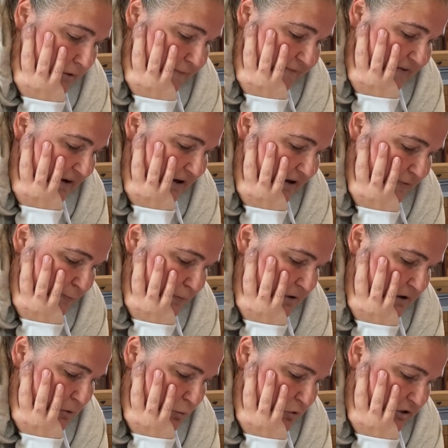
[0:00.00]
five
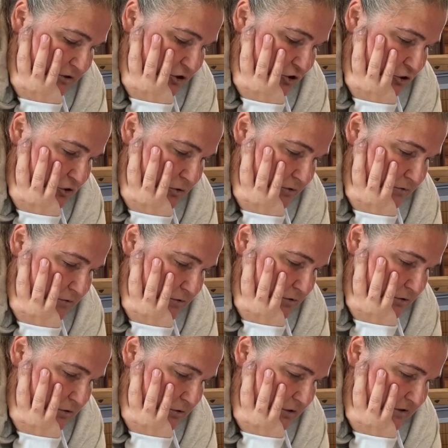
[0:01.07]
P1 screws.
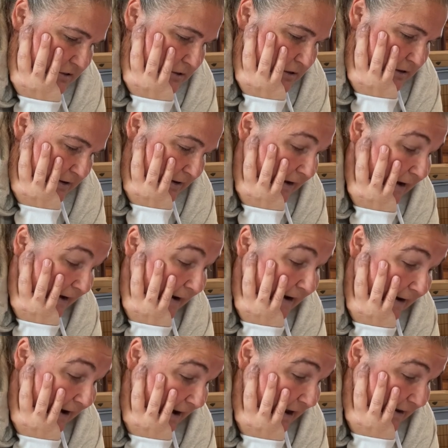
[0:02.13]

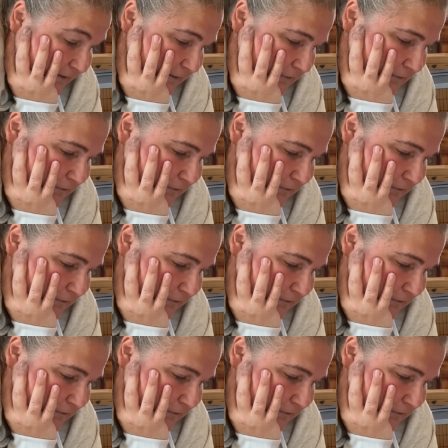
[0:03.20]
Got it